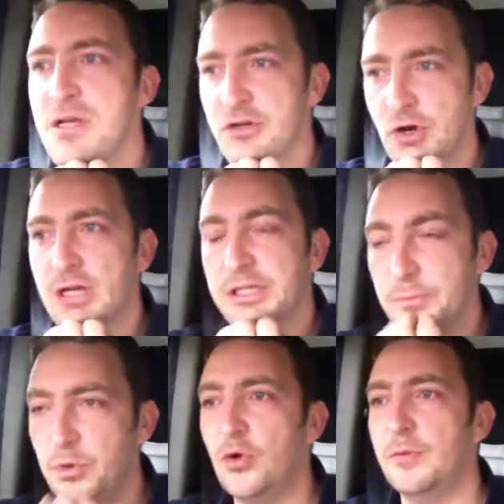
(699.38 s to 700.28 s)
Tried to
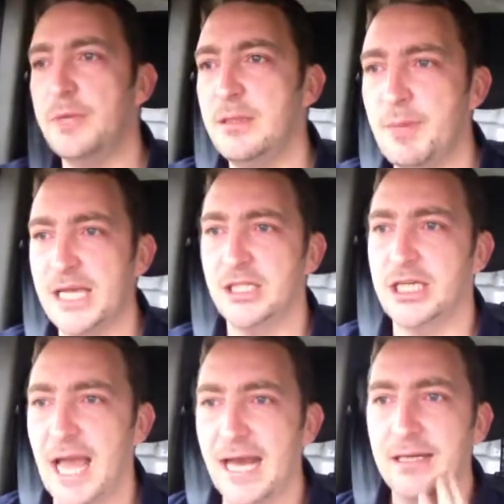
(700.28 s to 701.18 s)
support me the best she
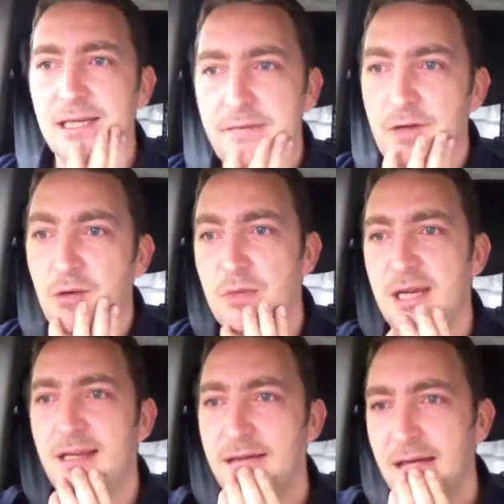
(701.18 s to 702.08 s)
can, even though I'm
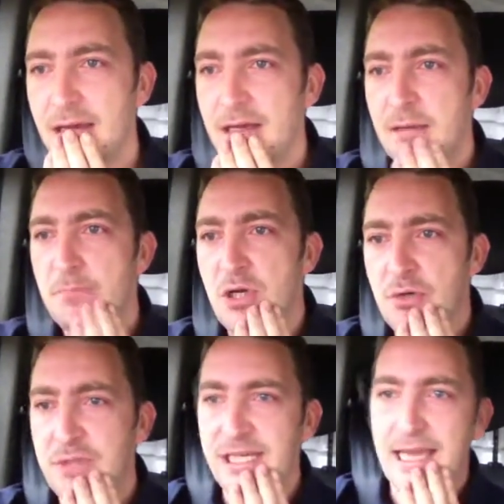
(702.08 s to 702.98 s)
a
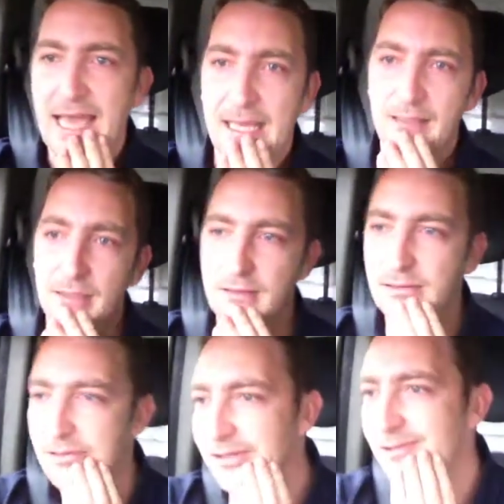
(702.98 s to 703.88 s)
moody git.
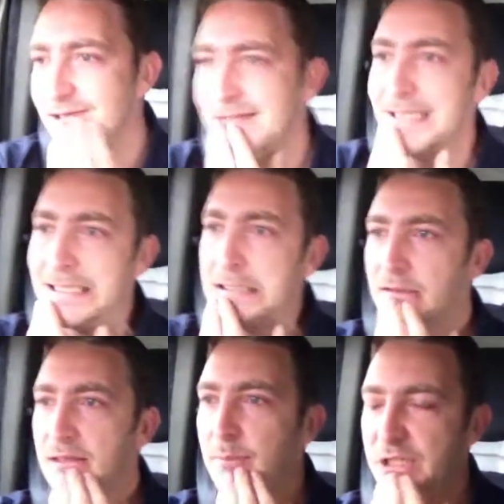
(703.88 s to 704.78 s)

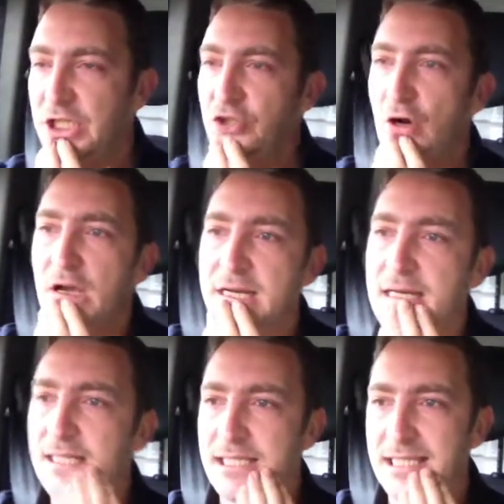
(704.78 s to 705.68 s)
But she's tried
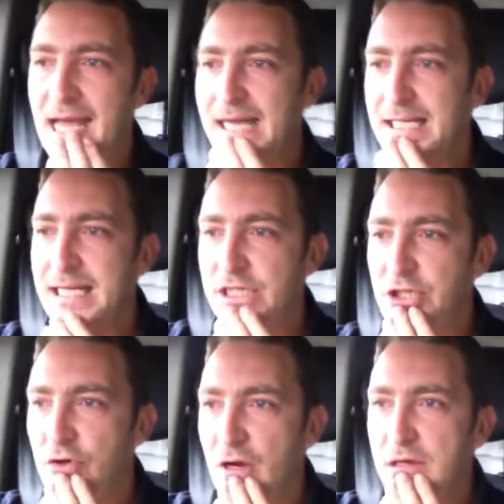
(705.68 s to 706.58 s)
understanding, she's
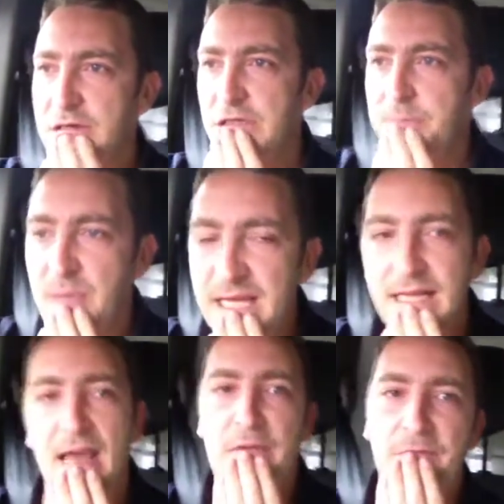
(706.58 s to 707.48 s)
been
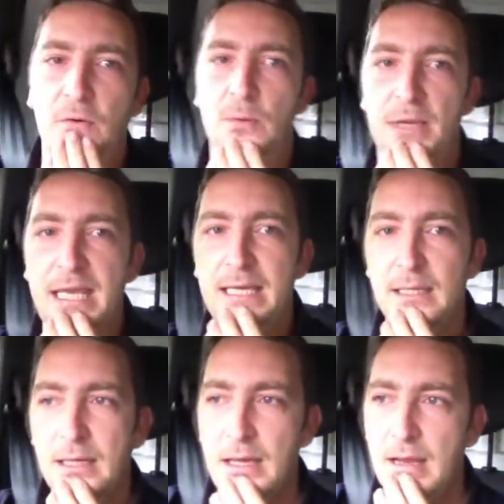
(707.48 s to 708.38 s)
there for me.
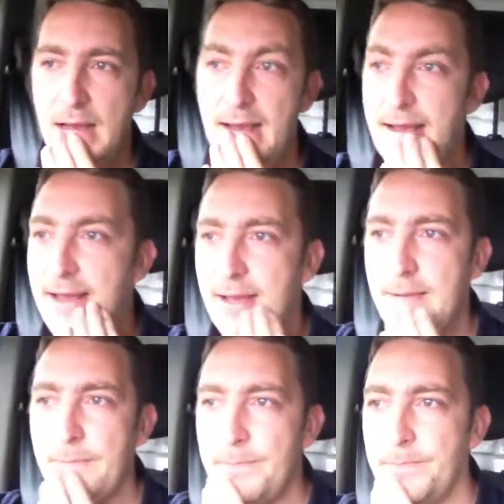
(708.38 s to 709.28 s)

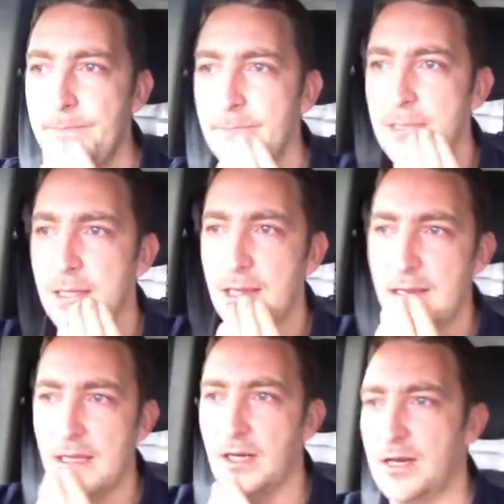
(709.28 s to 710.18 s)

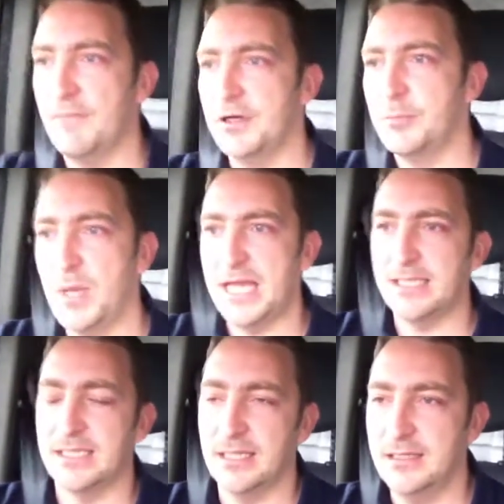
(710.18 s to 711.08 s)
And I love her to
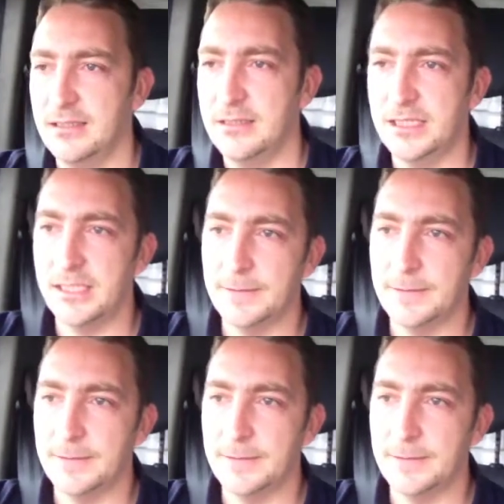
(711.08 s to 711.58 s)
bits. And